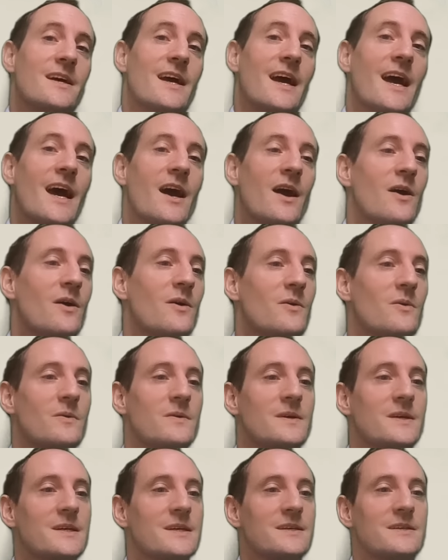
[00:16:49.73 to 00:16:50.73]

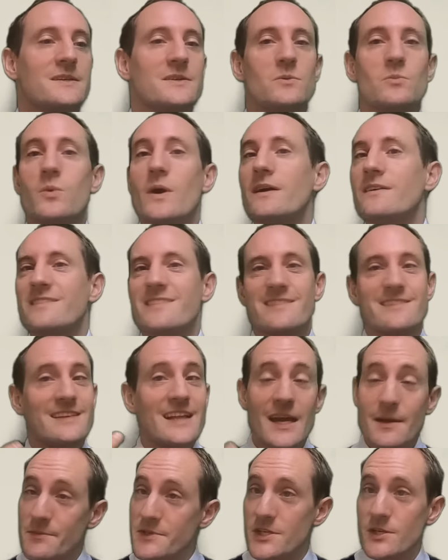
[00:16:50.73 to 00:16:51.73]
how well
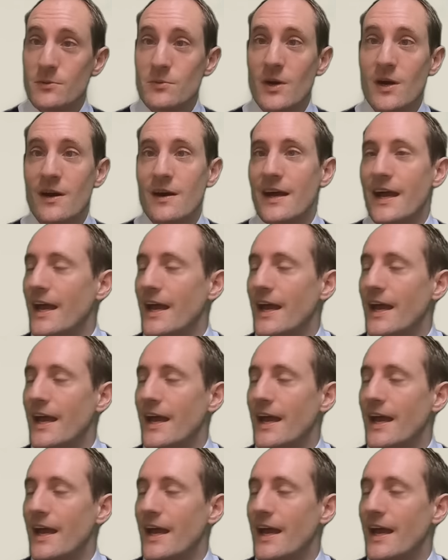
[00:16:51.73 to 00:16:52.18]
slept you are,